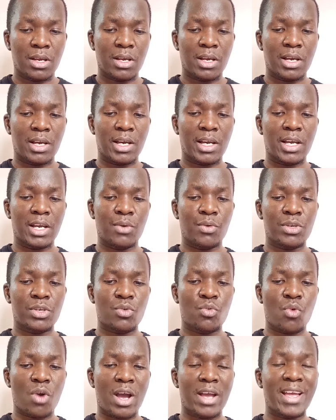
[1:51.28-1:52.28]
we
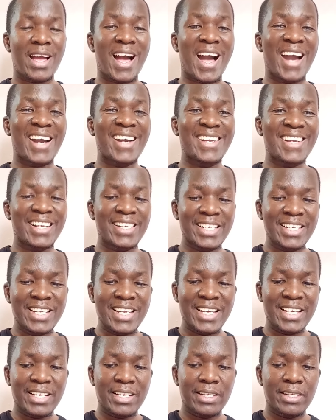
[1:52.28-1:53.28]
require a great
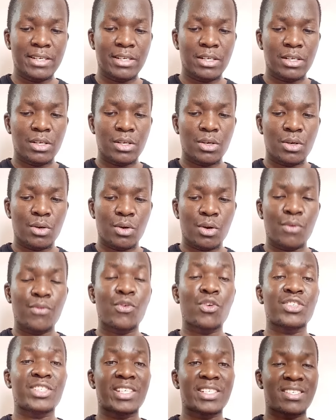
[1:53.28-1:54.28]
deal of
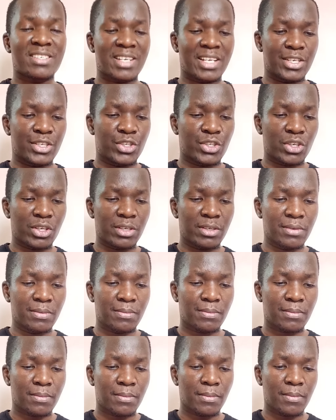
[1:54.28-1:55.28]
concentration
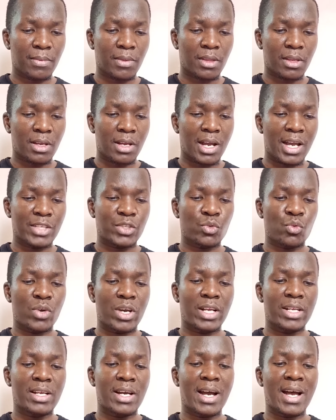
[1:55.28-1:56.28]
as
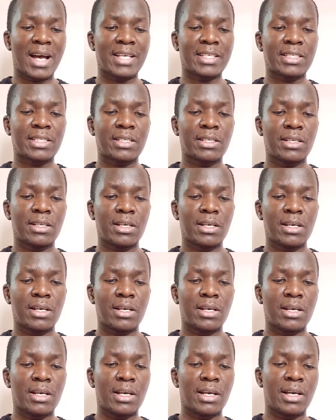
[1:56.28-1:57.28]
well as
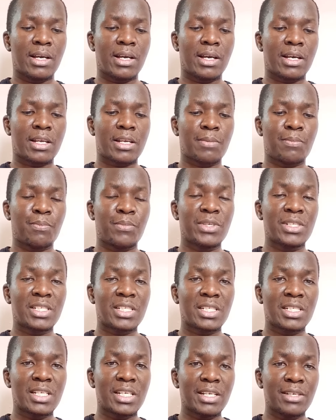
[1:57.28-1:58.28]

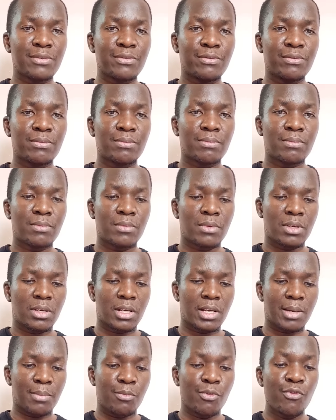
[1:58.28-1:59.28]
repetitive
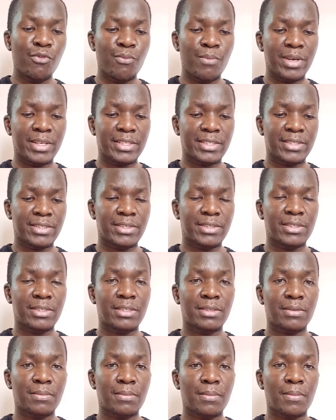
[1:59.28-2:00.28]

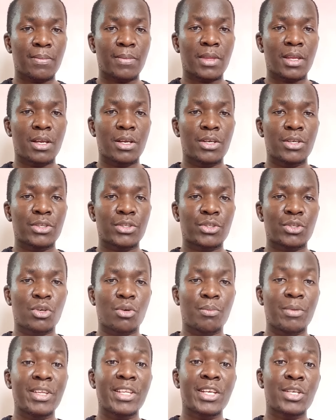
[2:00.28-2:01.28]
movements. So
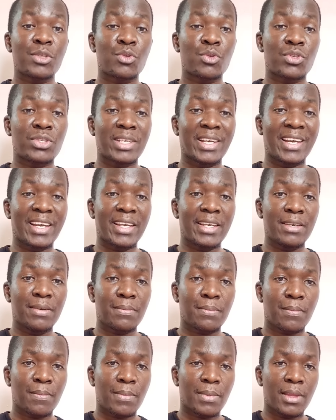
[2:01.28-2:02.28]
meaning to say
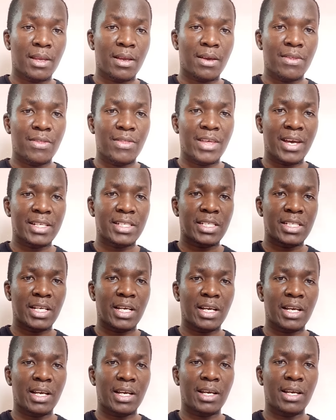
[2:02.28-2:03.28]

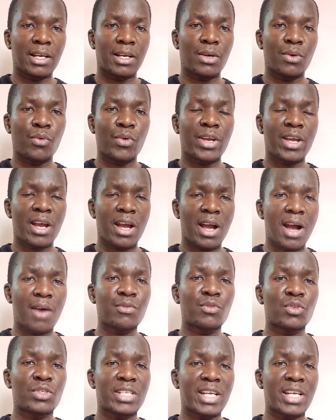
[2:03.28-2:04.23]
that we have to